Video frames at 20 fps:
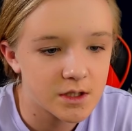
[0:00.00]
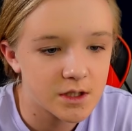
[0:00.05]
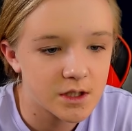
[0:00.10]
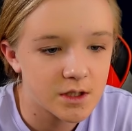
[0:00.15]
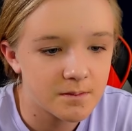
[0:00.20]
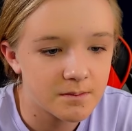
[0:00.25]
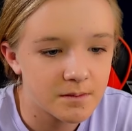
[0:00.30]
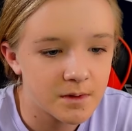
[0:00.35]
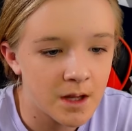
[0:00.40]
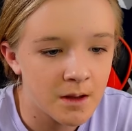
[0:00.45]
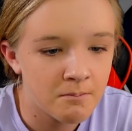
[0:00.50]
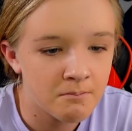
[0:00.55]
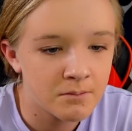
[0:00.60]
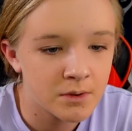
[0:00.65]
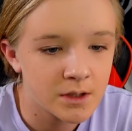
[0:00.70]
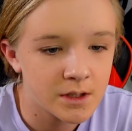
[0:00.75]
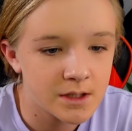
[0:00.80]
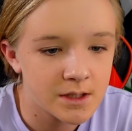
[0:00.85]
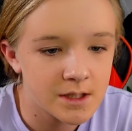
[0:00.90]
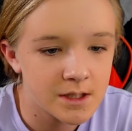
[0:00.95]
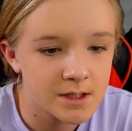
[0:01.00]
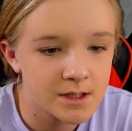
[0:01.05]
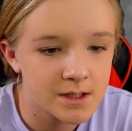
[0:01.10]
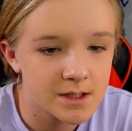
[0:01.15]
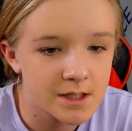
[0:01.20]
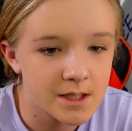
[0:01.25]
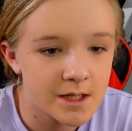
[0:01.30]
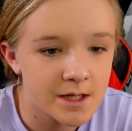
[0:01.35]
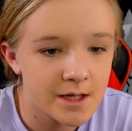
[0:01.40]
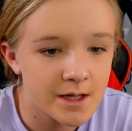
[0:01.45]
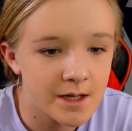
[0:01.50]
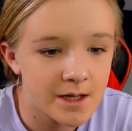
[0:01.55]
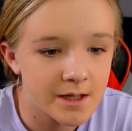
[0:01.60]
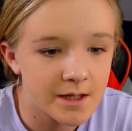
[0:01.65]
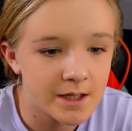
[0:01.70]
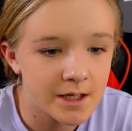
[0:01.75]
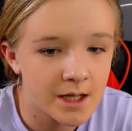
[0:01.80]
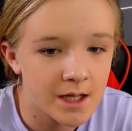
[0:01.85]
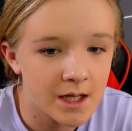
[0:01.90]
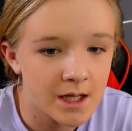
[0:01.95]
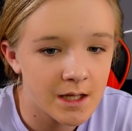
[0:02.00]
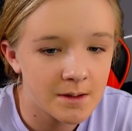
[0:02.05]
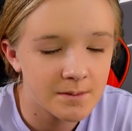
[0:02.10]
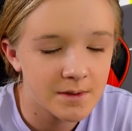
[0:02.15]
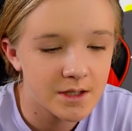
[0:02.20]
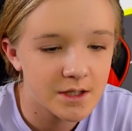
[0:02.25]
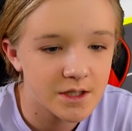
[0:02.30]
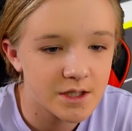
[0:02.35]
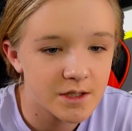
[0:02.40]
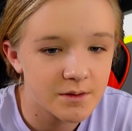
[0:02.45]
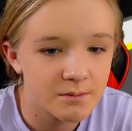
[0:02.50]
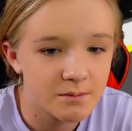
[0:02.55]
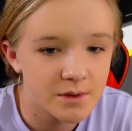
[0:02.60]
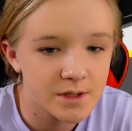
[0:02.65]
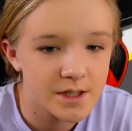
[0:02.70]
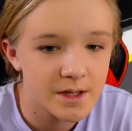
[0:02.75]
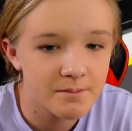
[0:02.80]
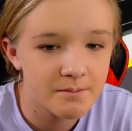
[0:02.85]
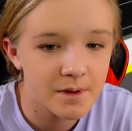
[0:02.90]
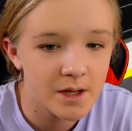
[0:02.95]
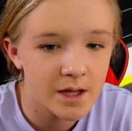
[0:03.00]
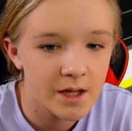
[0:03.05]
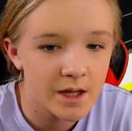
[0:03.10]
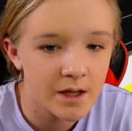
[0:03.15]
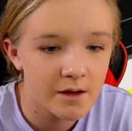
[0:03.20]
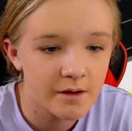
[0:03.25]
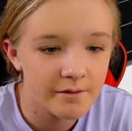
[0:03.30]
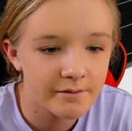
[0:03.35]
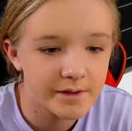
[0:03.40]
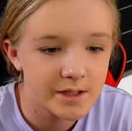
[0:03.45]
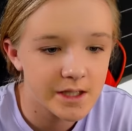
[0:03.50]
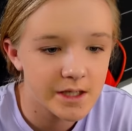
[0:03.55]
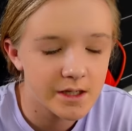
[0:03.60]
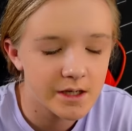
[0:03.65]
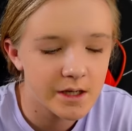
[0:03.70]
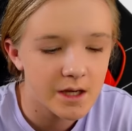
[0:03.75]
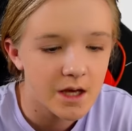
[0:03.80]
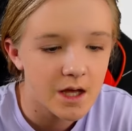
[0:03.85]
Ship that put to sea. The name of the ship was a billy of tea.